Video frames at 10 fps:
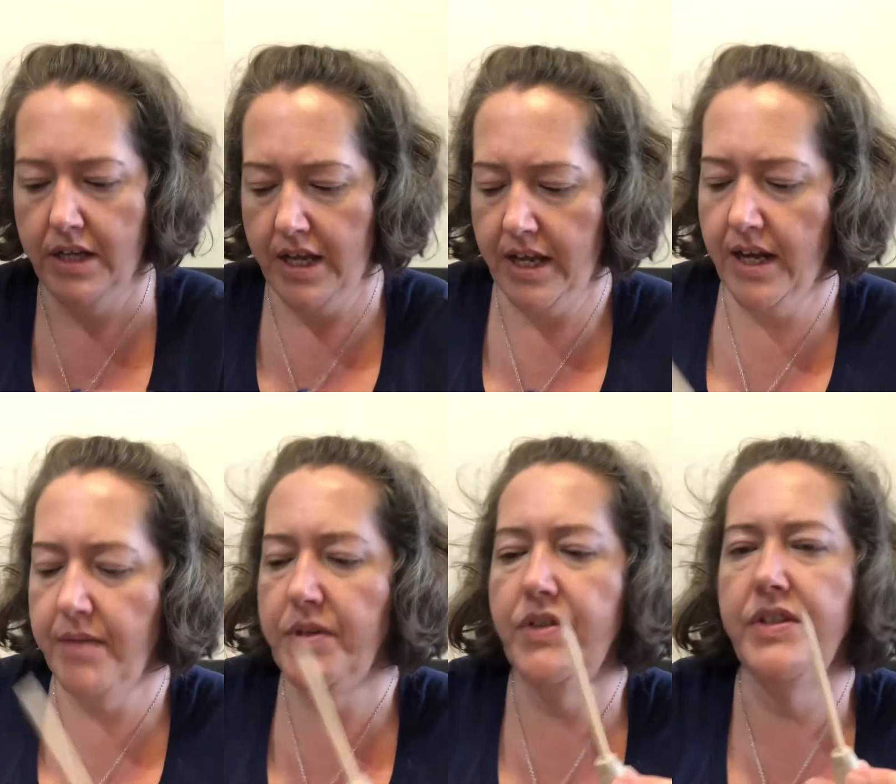And I'm
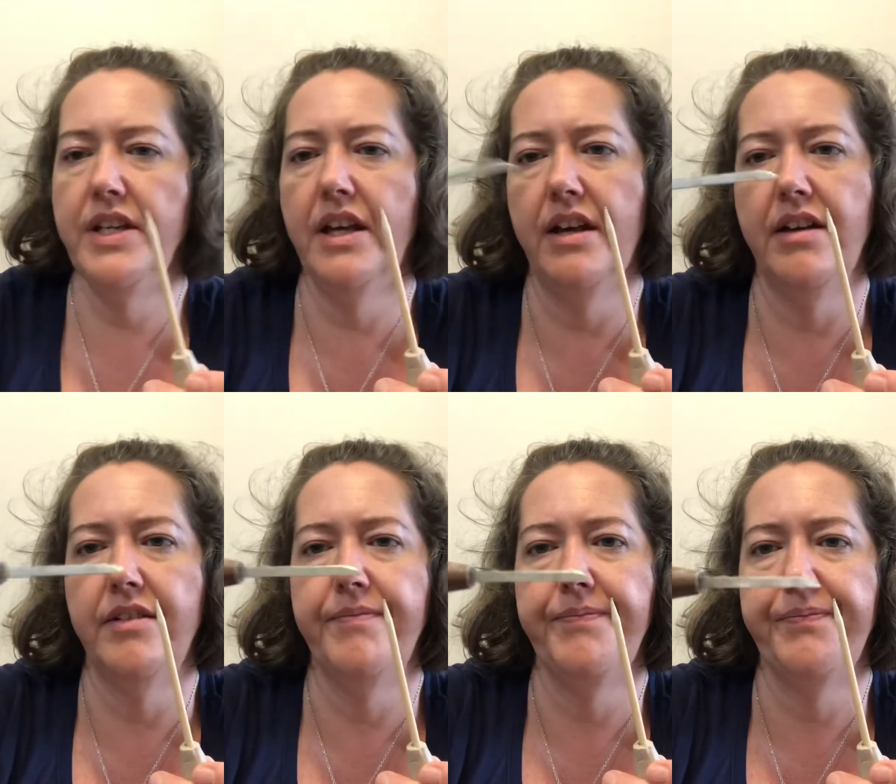using a
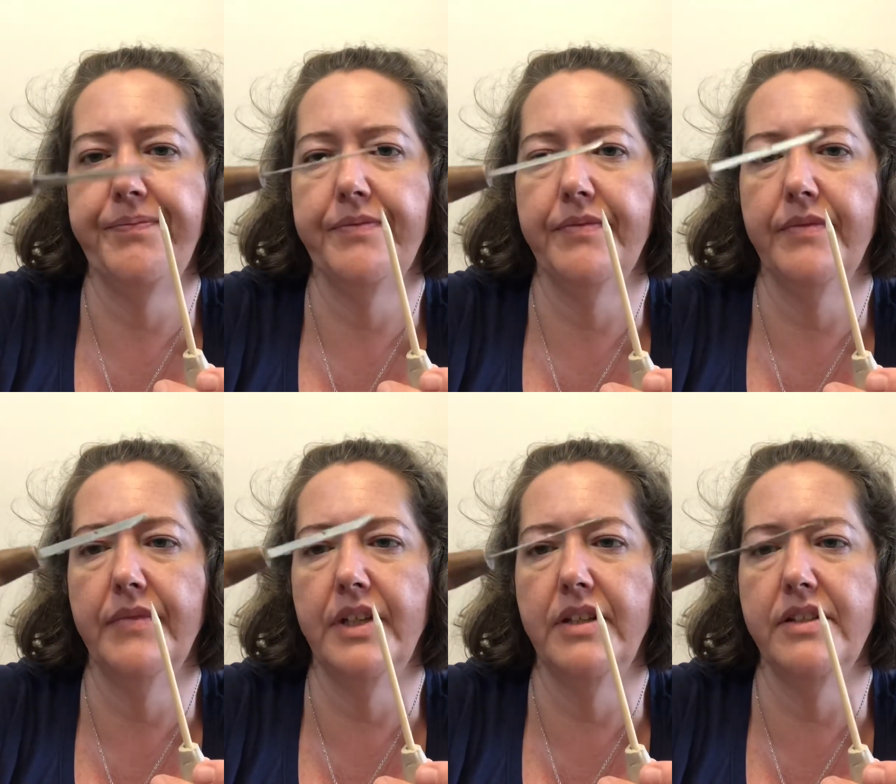
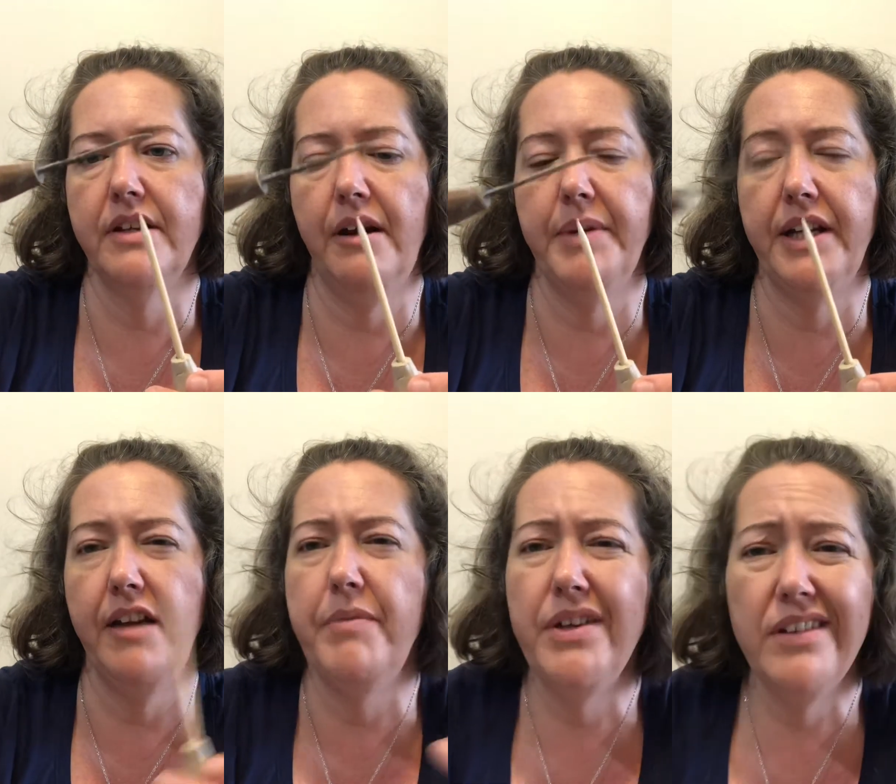little ceramic knife,
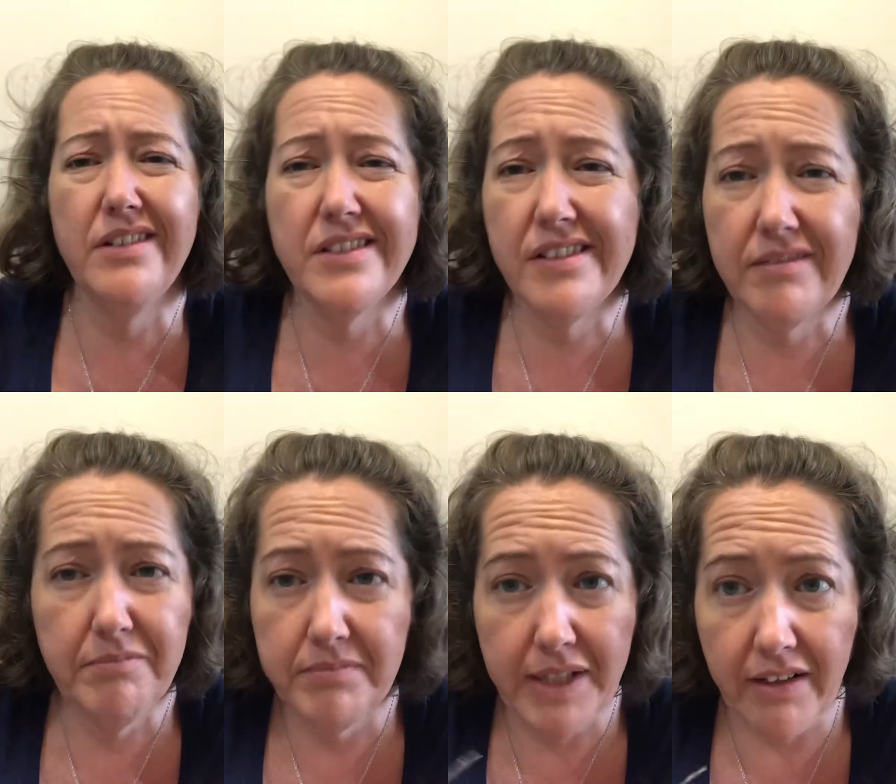but you could use a
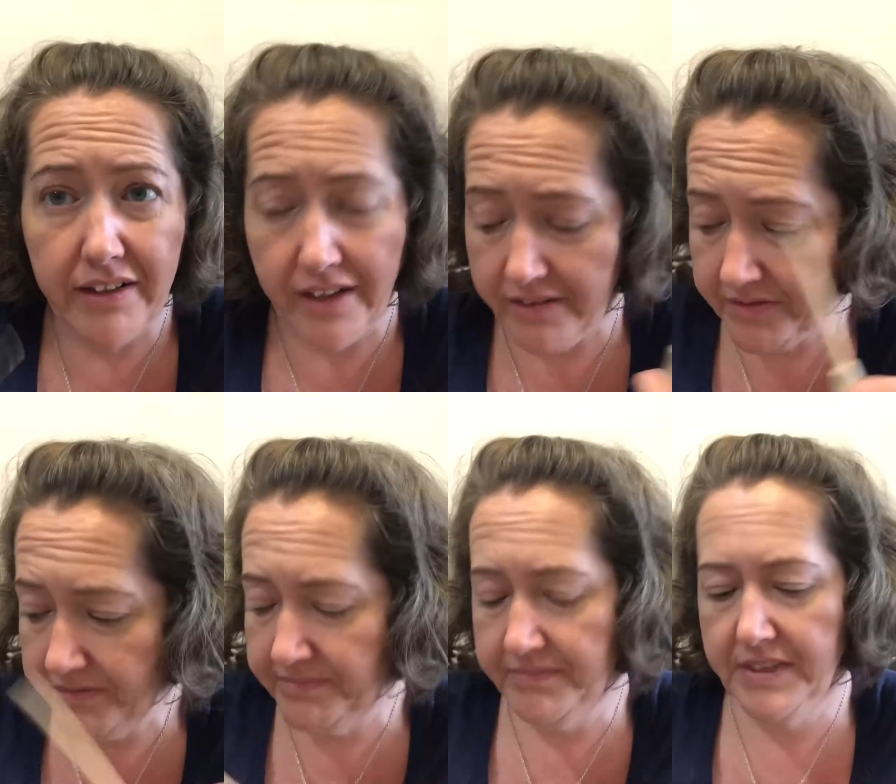paring
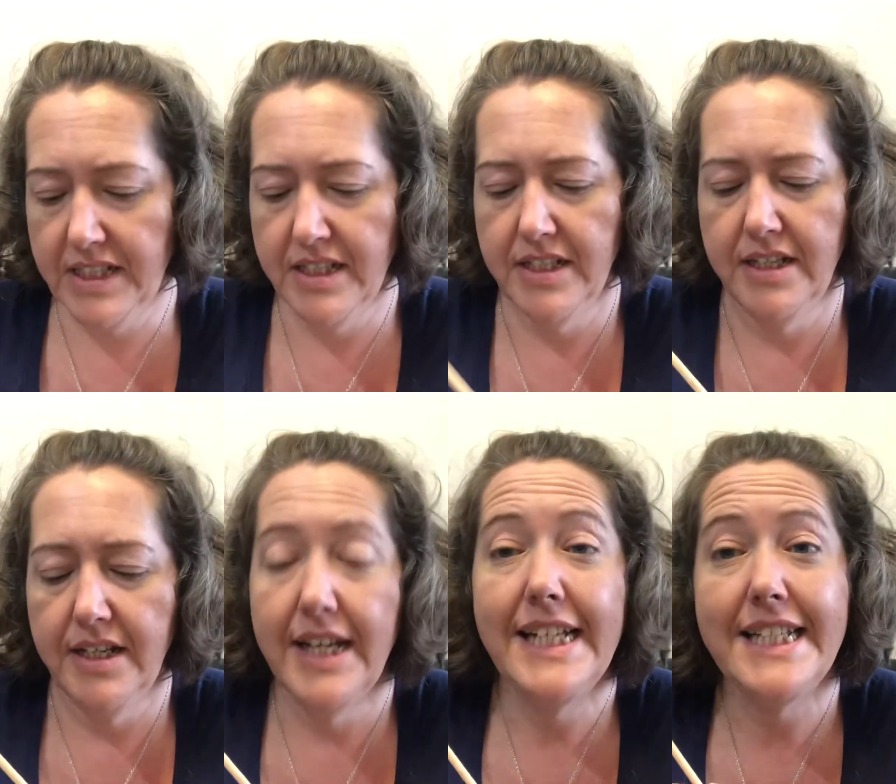knife.
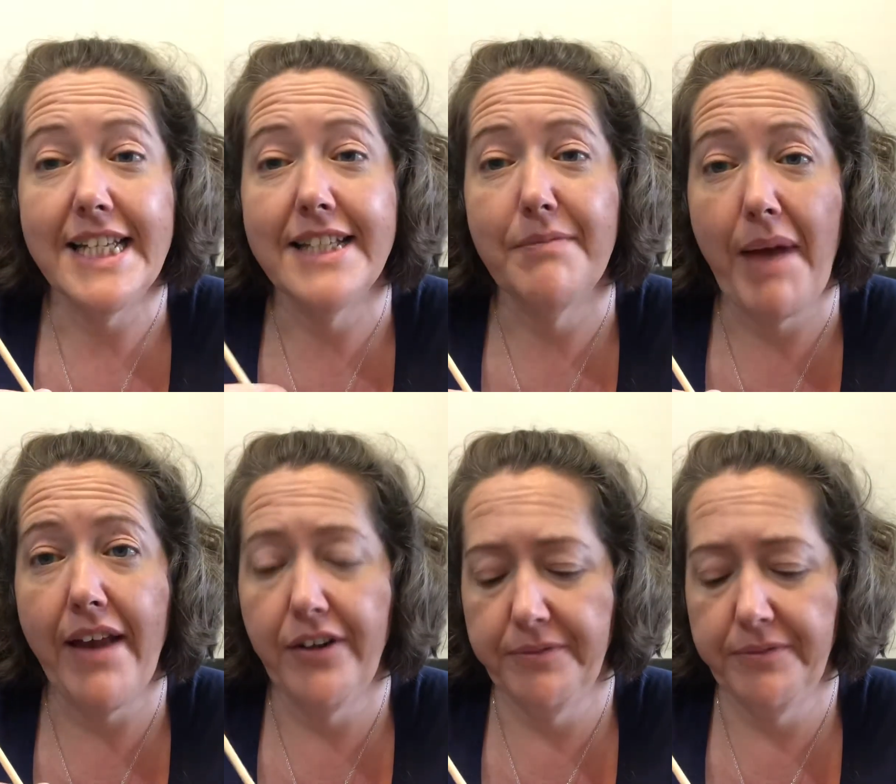Doesn't matter.